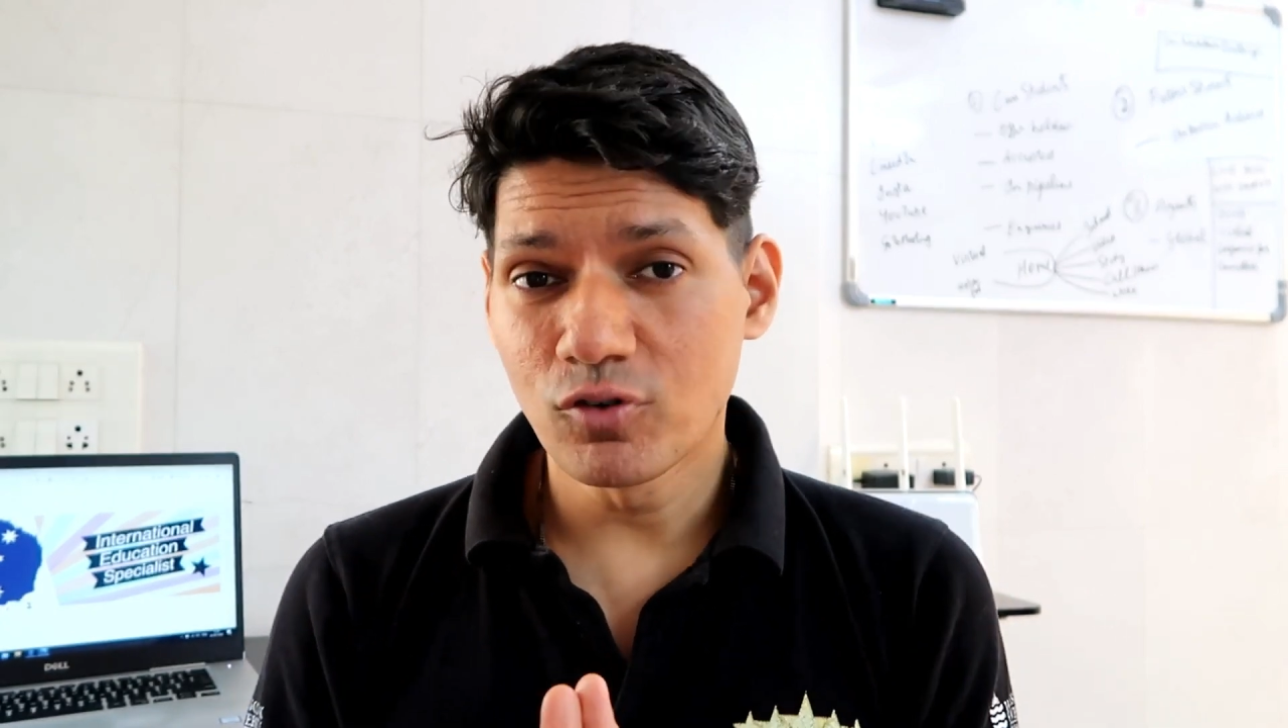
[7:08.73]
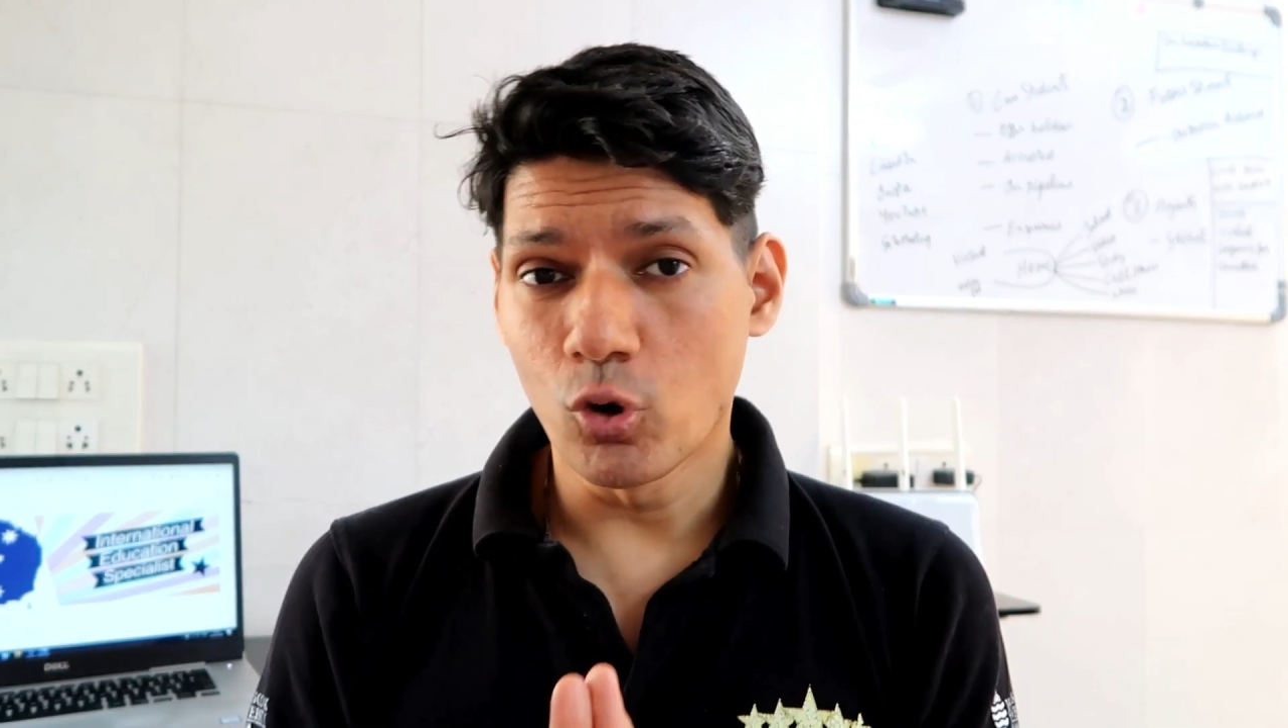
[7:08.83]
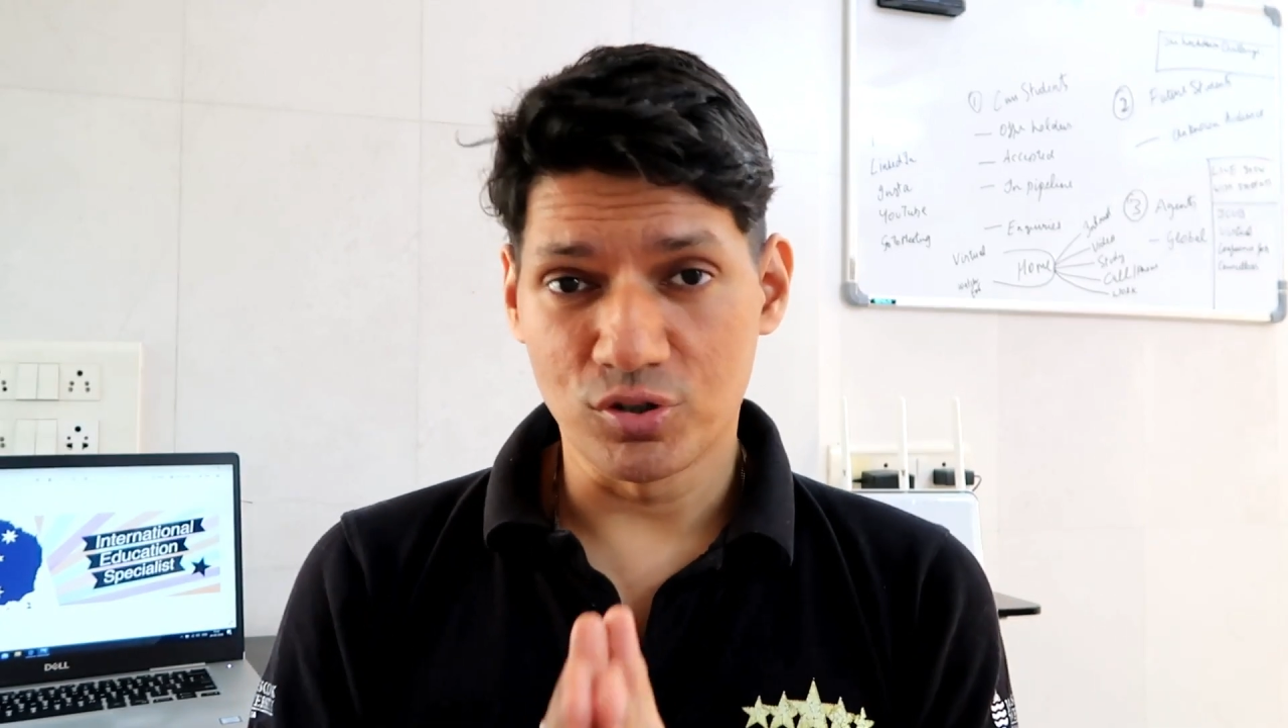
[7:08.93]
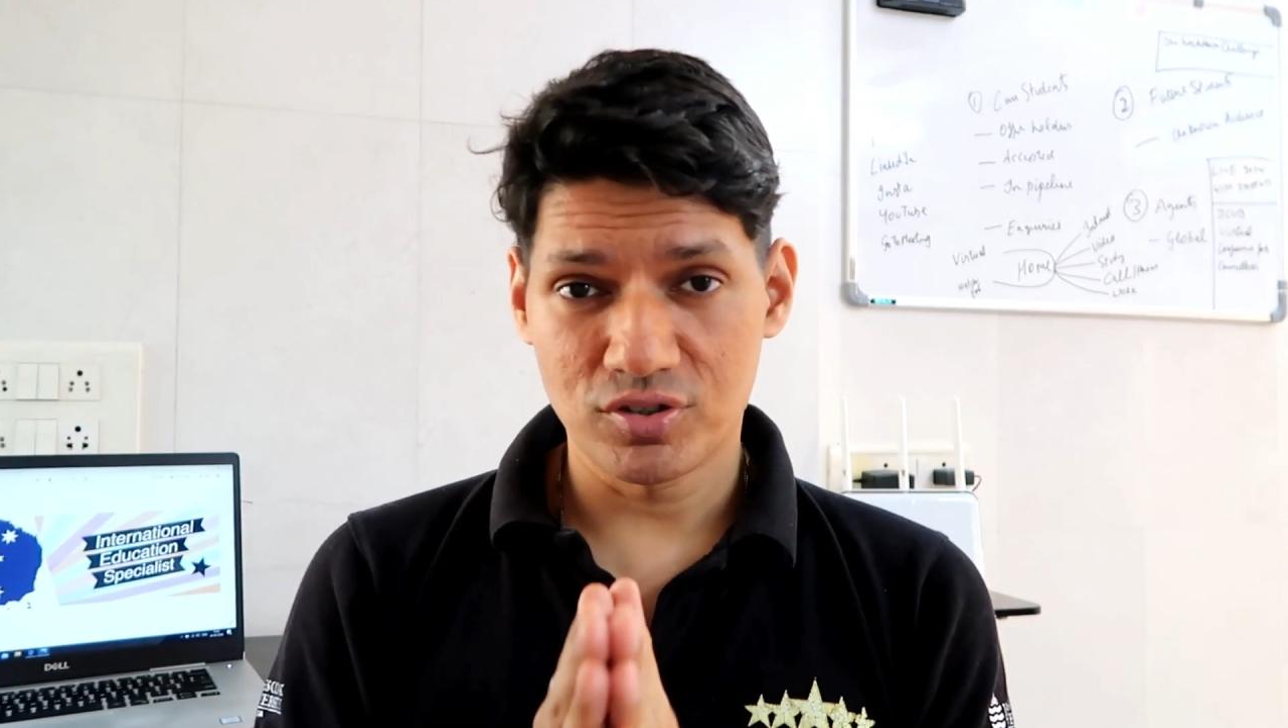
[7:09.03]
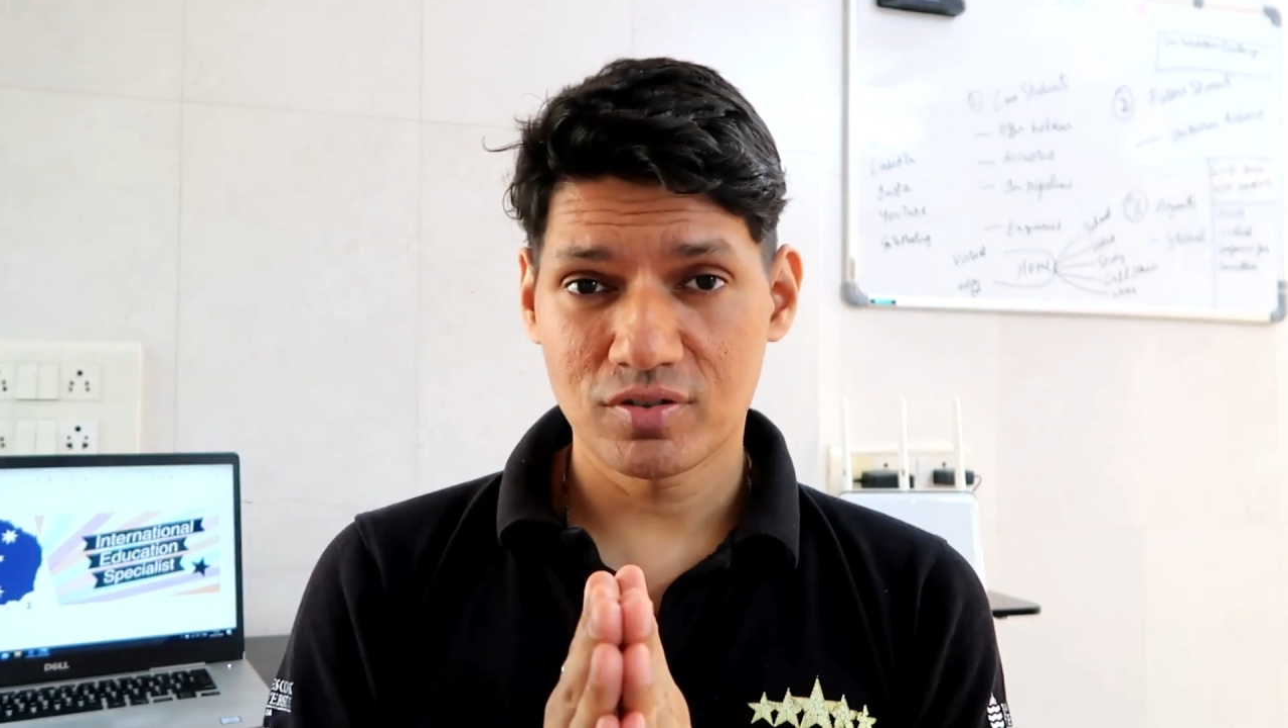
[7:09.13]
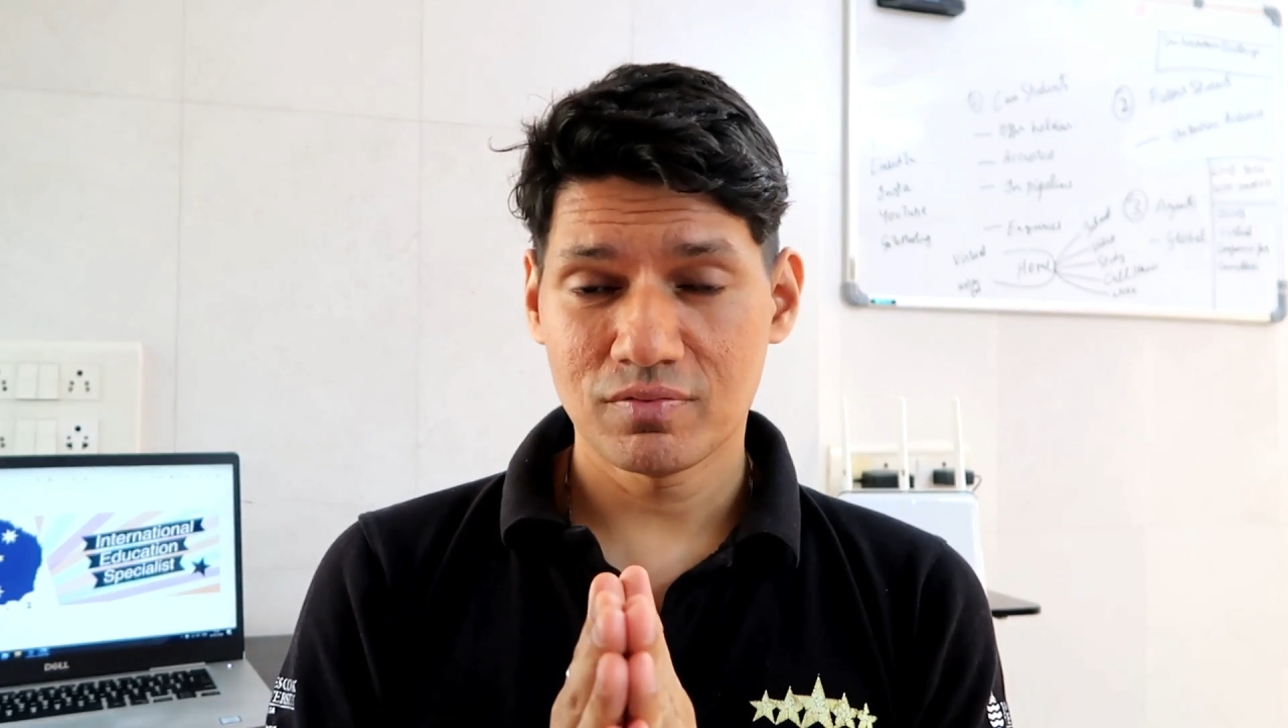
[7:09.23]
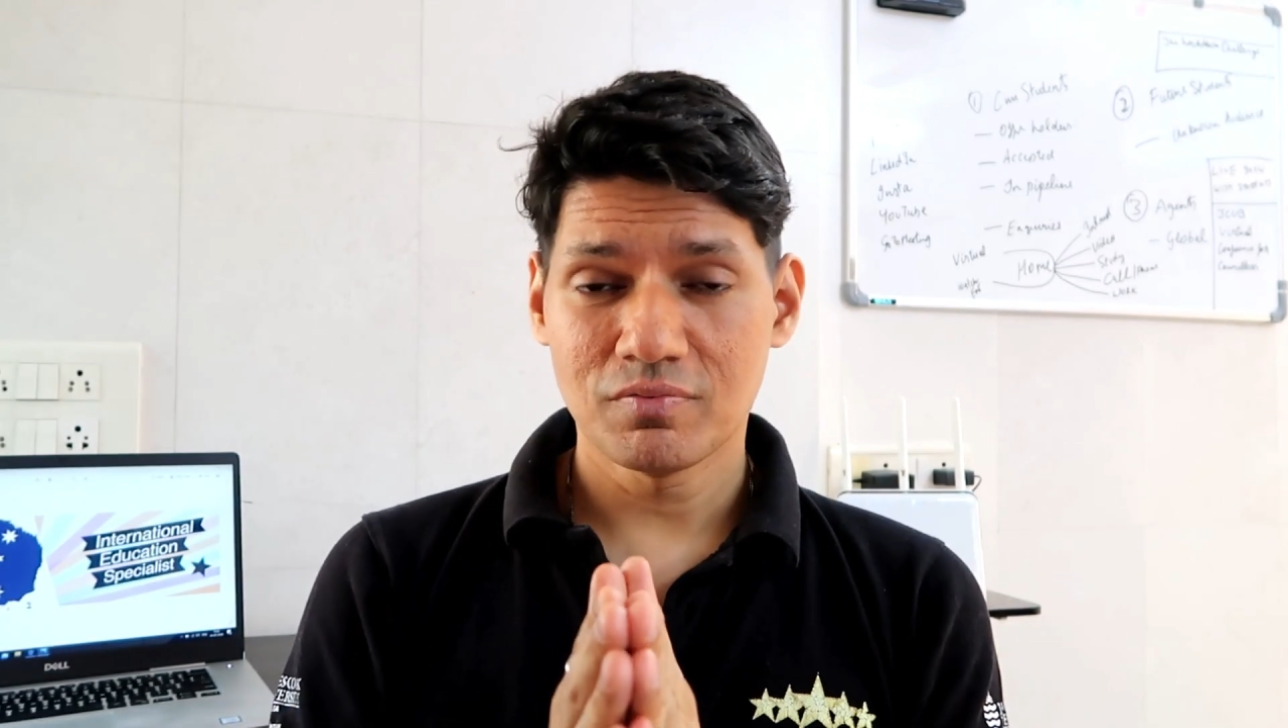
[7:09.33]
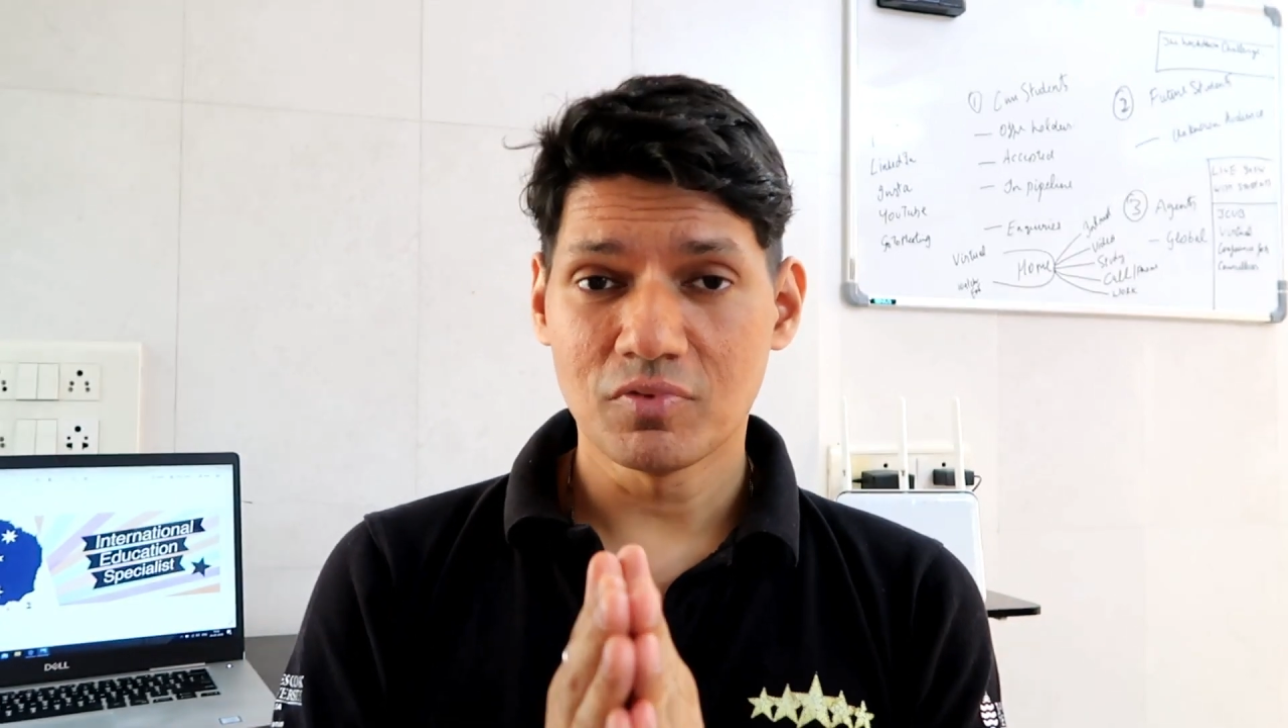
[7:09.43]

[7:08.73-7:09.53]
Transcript: course,